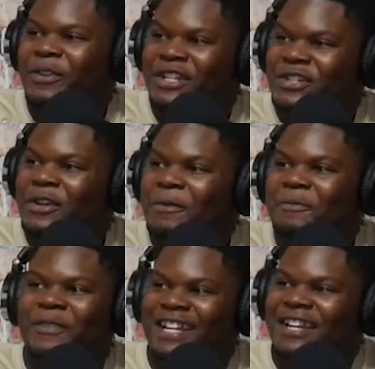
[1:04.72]
he
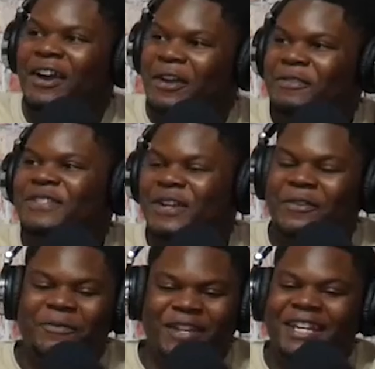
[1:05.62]
tripped, but he caught
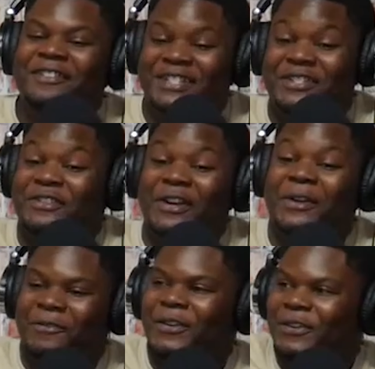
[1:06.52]
himself. But he was
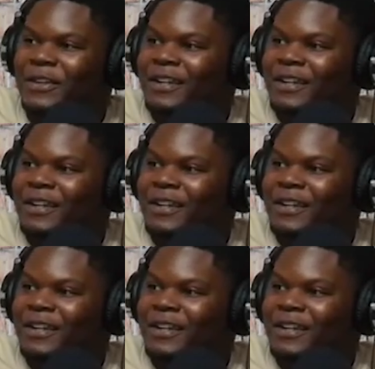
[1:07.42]
drunk, bro.